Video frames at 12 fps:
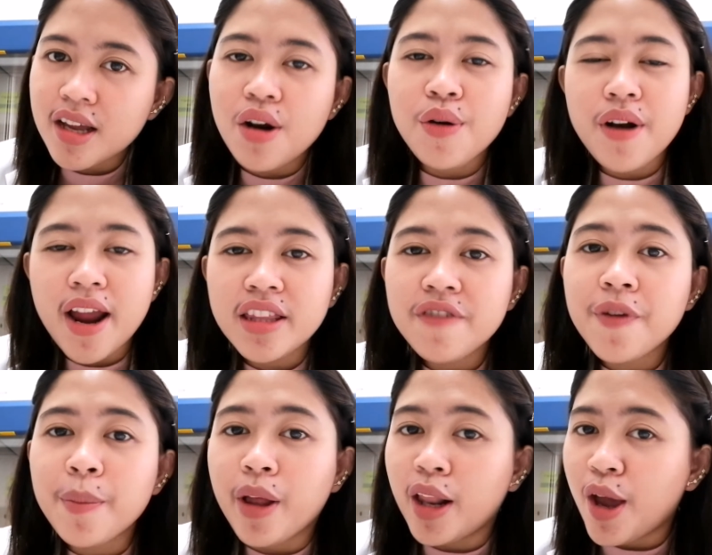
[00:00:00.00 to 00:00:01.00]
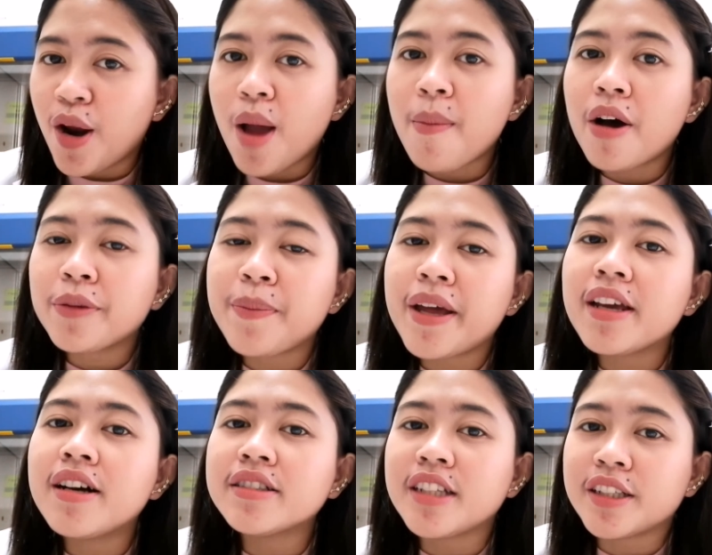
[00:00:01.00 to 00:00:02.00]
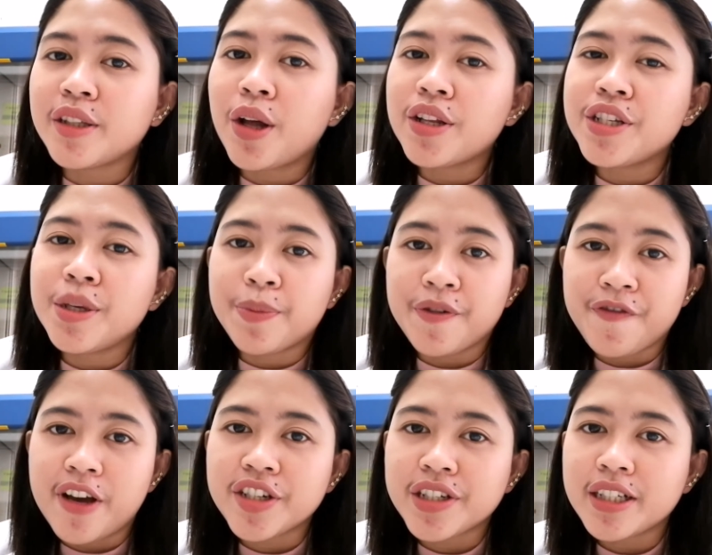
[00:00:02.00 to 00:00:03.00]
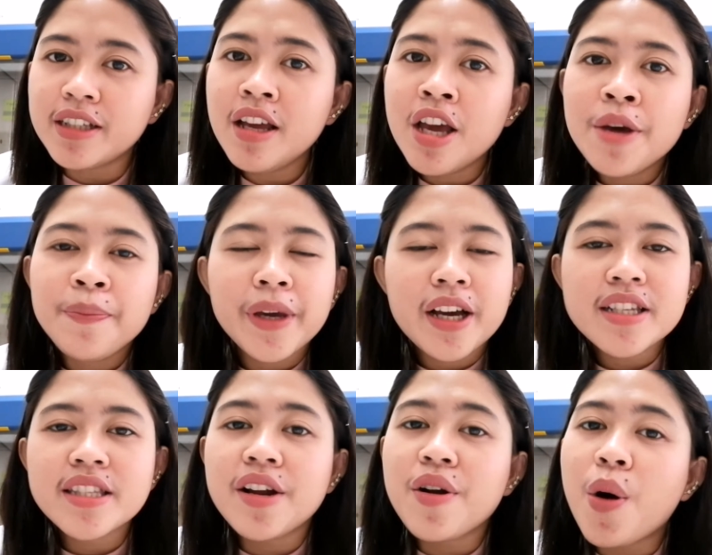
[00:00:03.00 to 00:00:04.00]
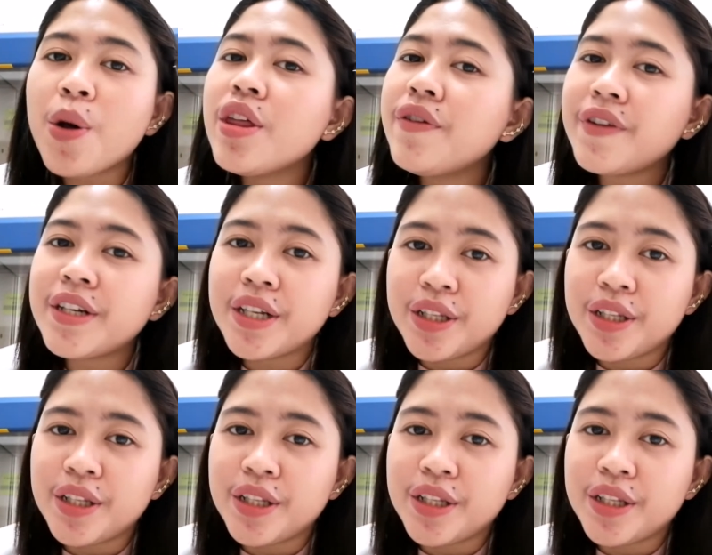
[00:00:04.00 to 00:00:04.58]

are already familiar about medical technology profession because they're all over the